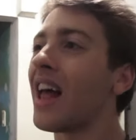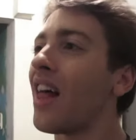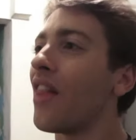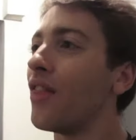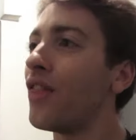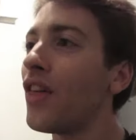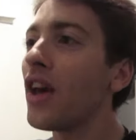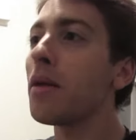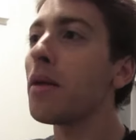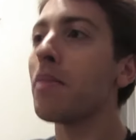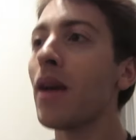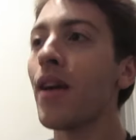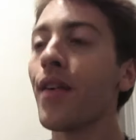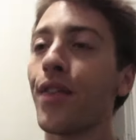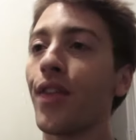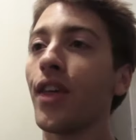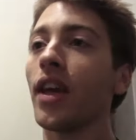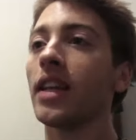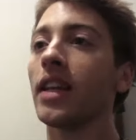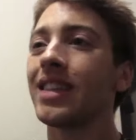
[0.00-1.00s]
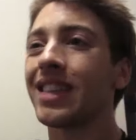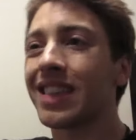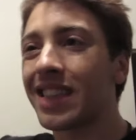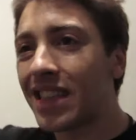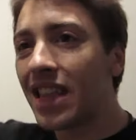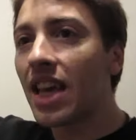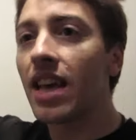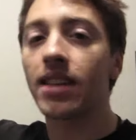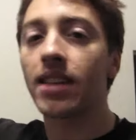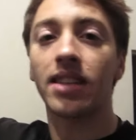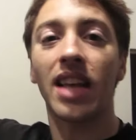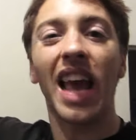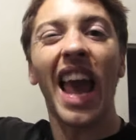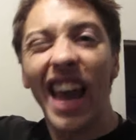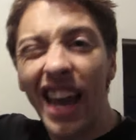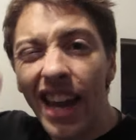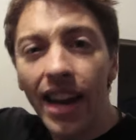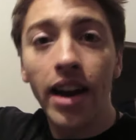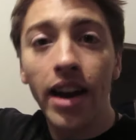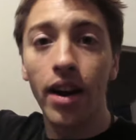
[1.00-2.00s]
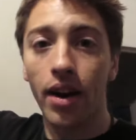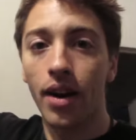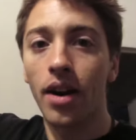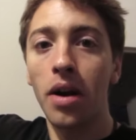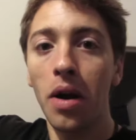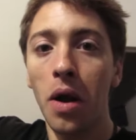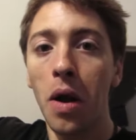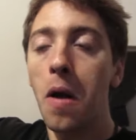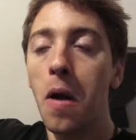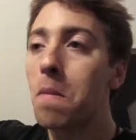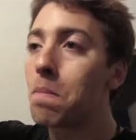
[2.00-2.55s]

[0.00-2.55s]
they may think this here